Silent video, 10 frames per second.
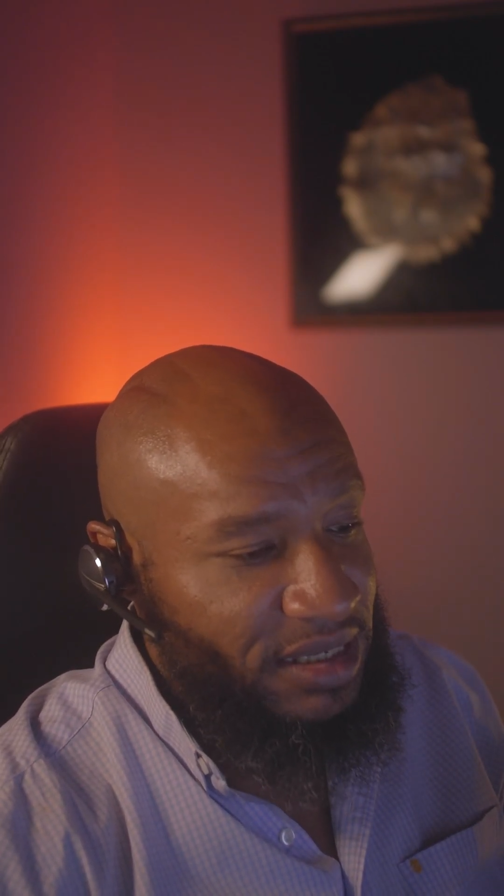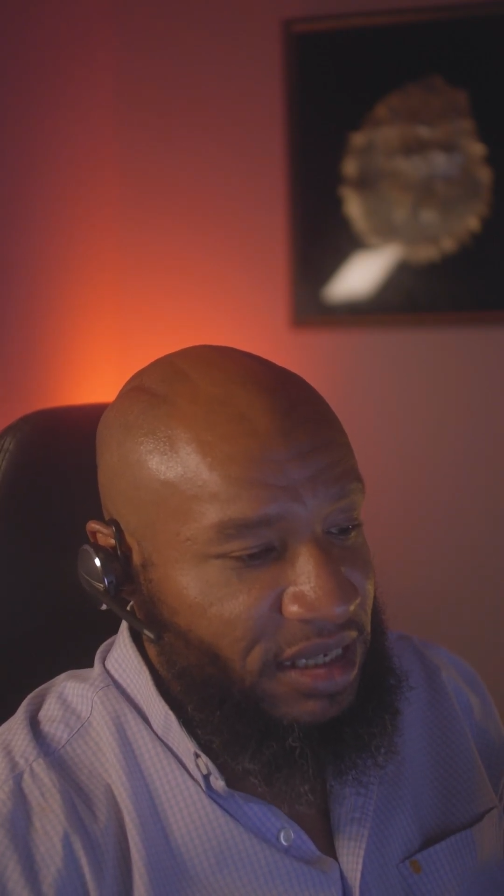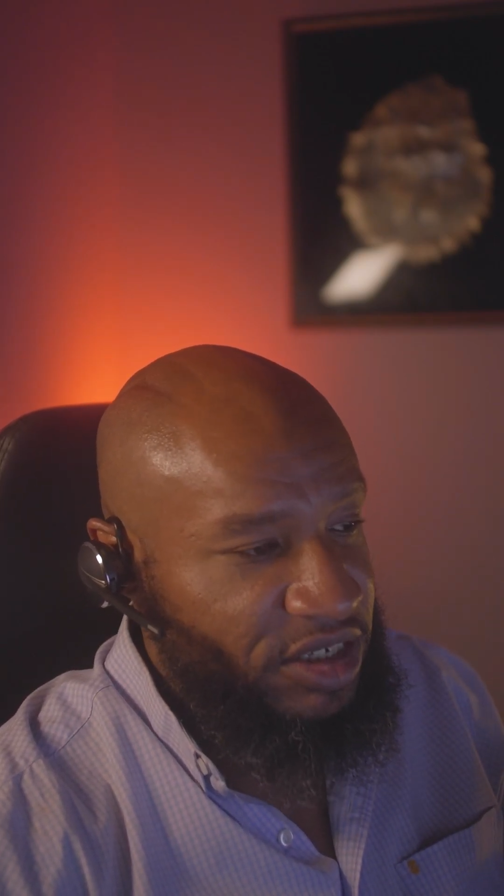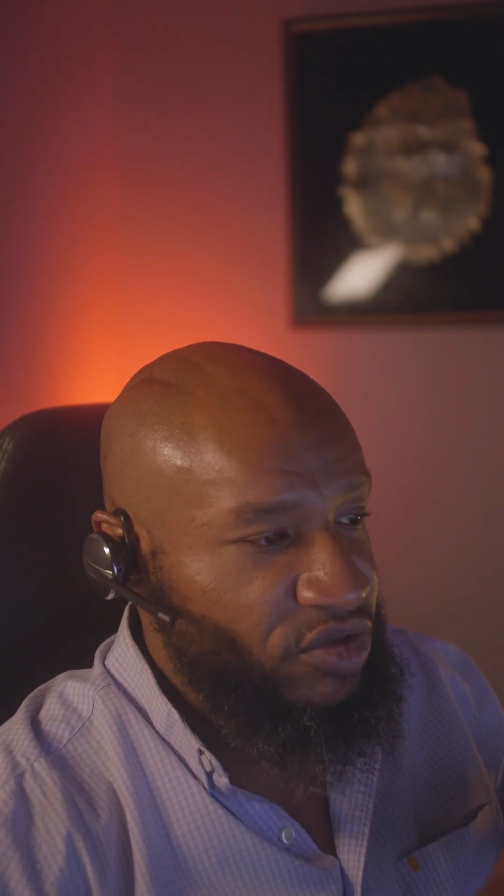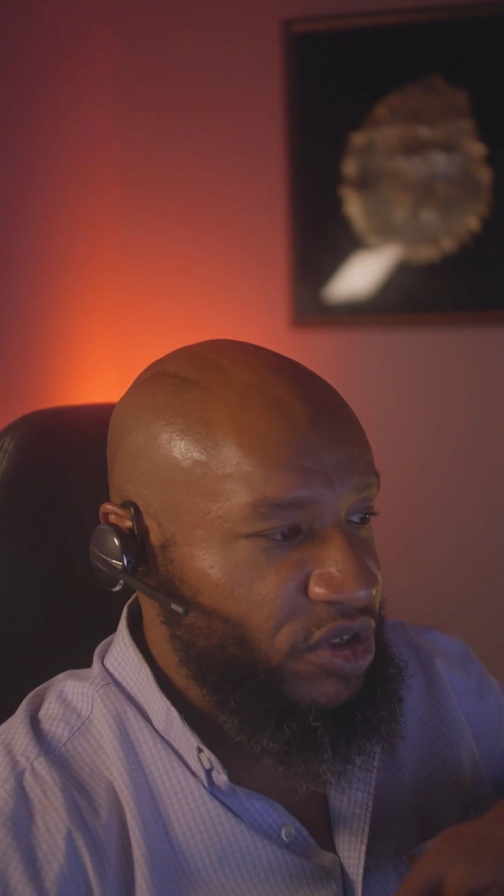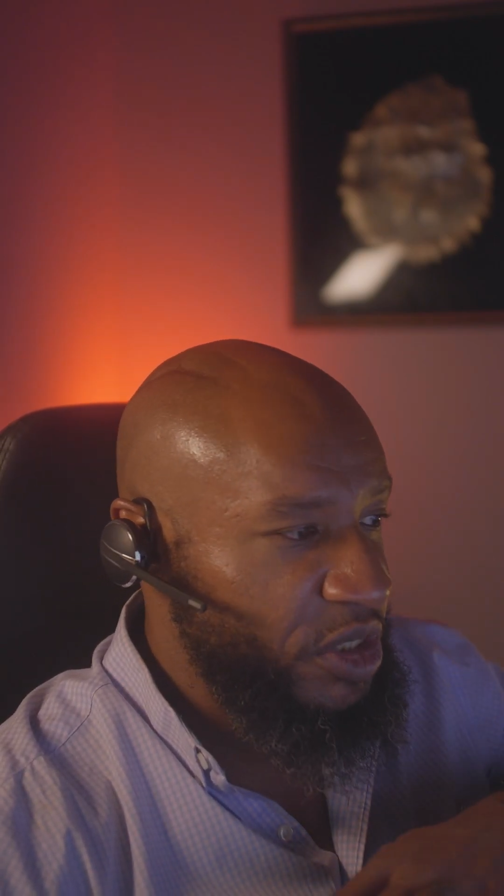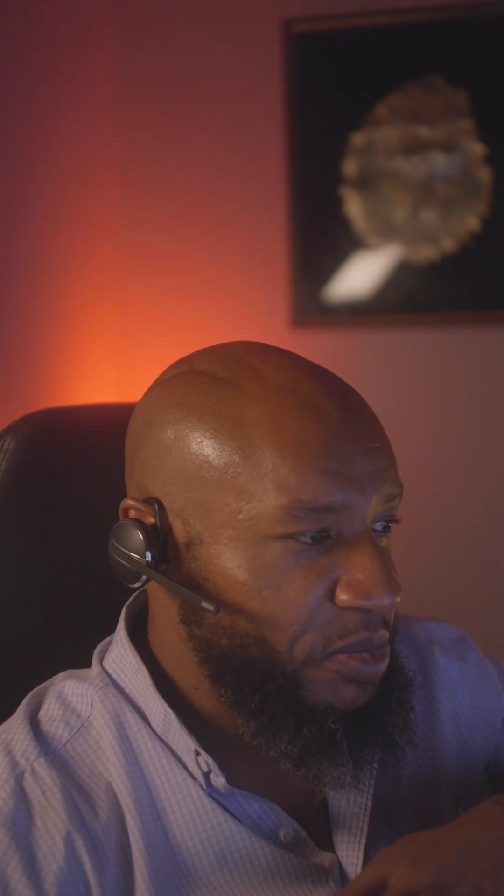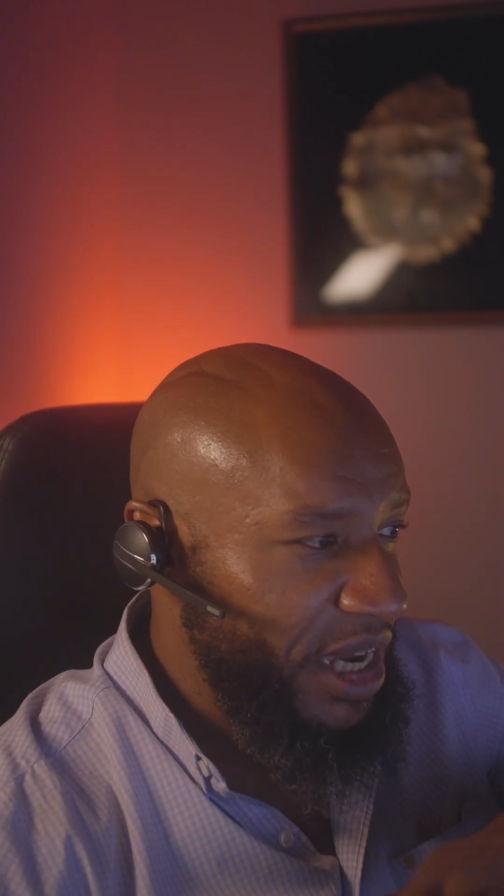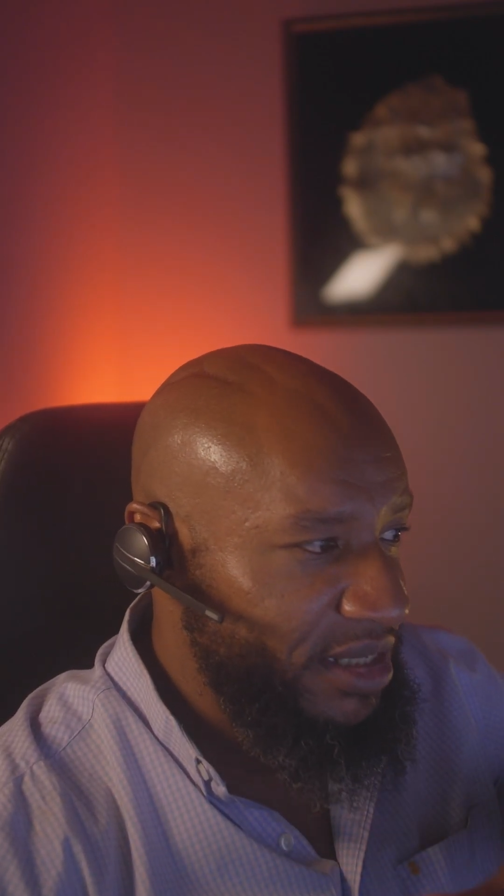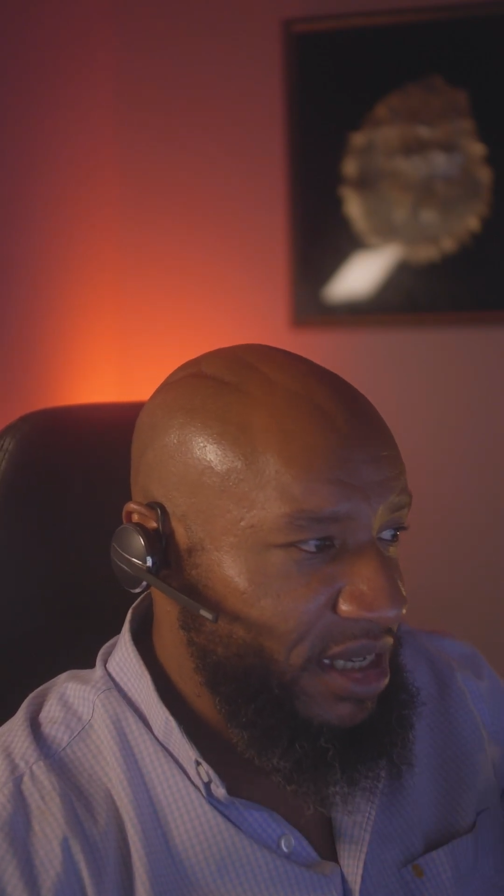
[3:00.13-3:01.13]
there's
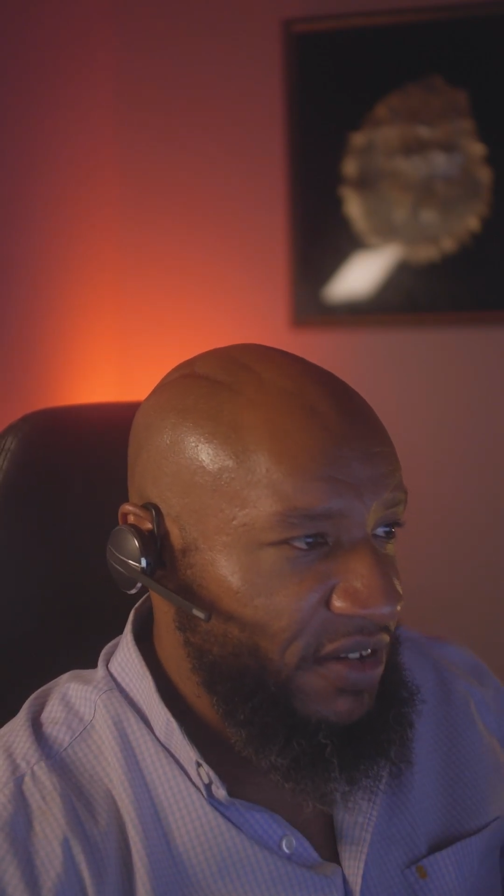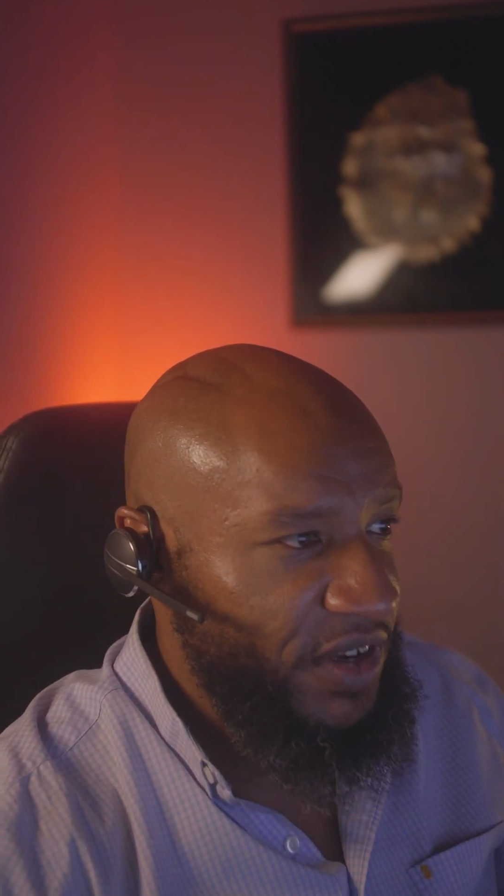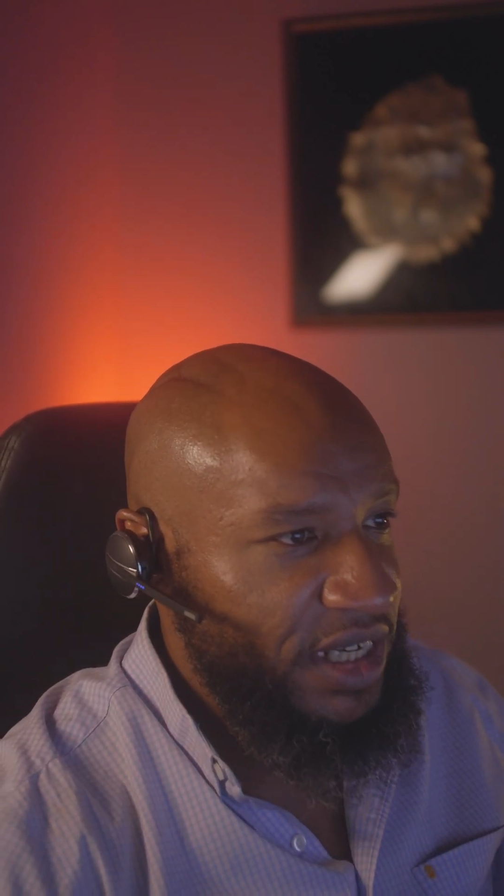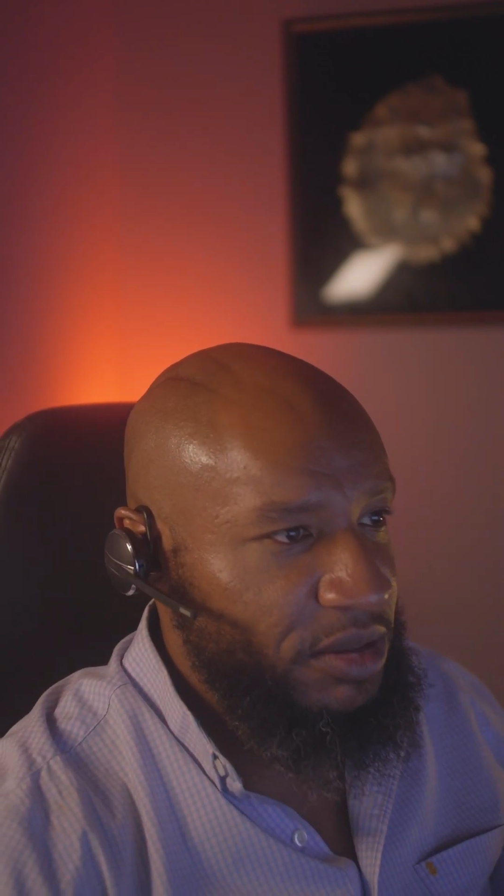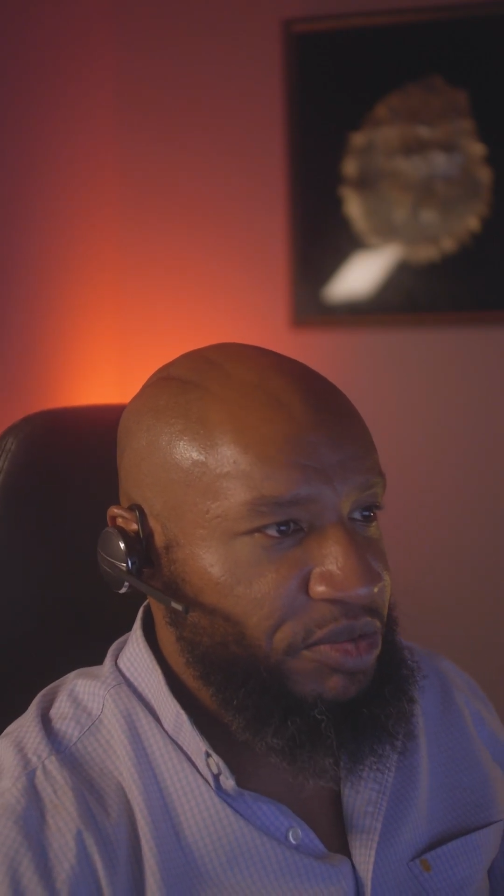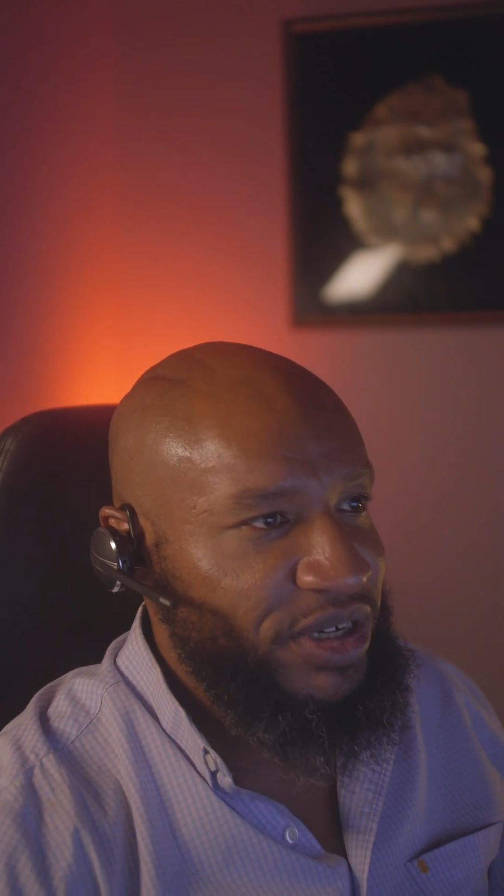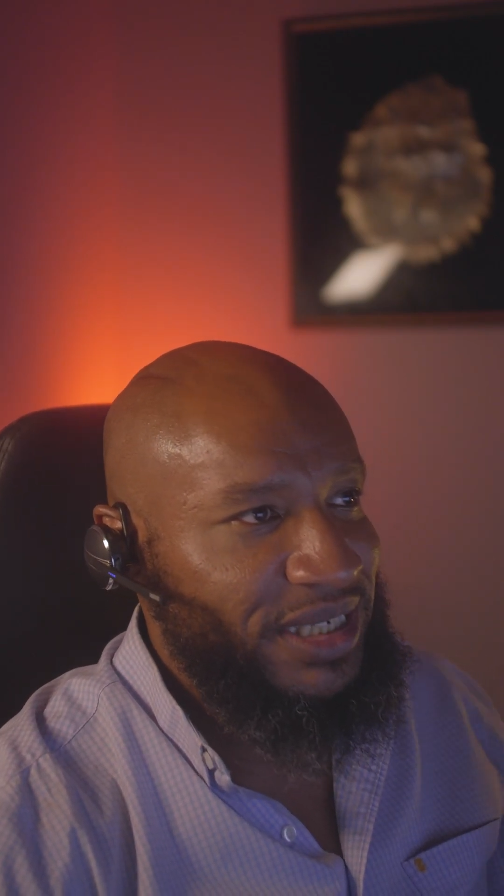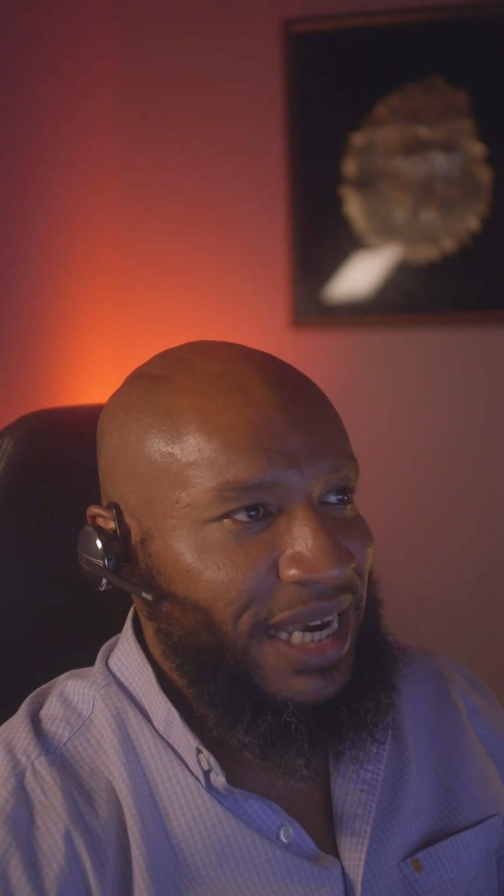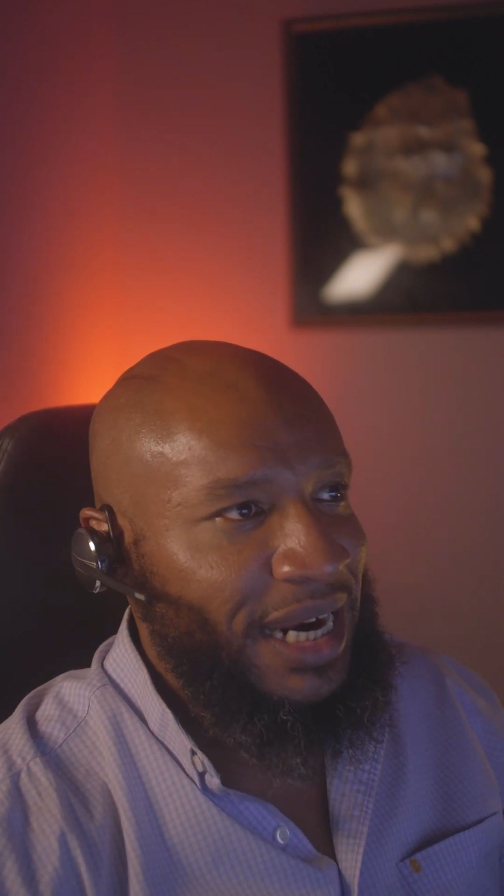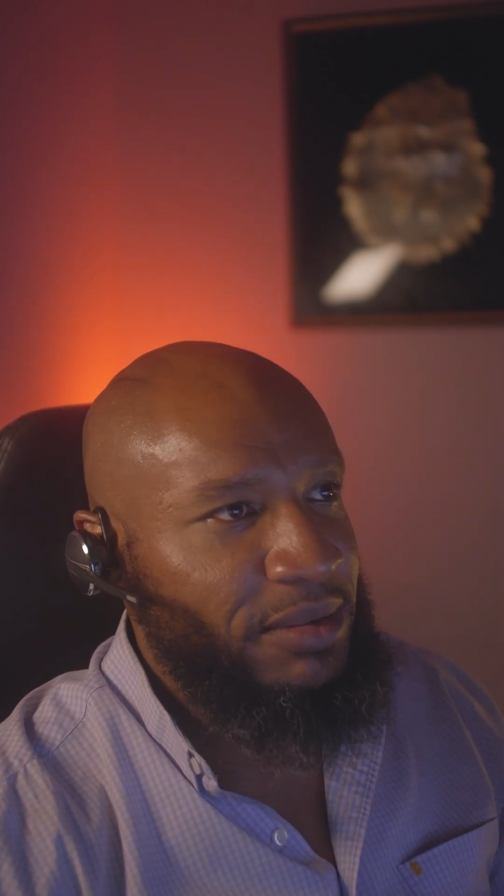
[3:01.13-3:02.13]
respect given as a prince,
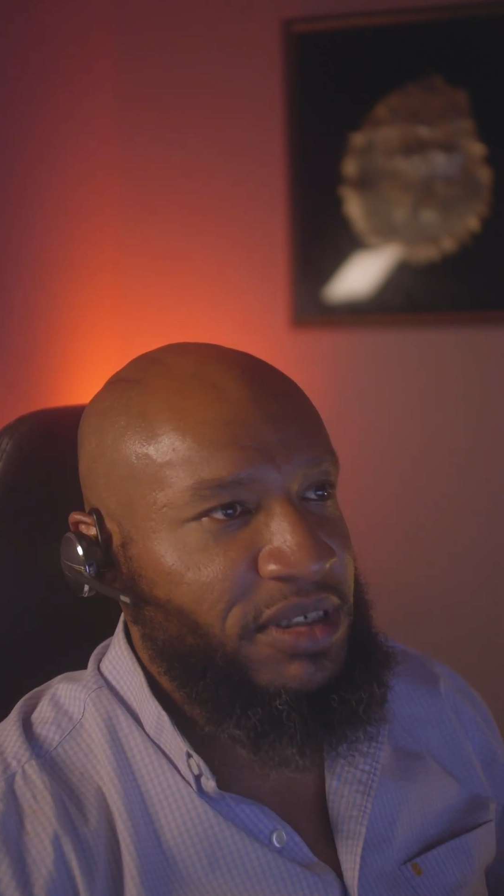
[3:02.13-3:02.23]
and I'm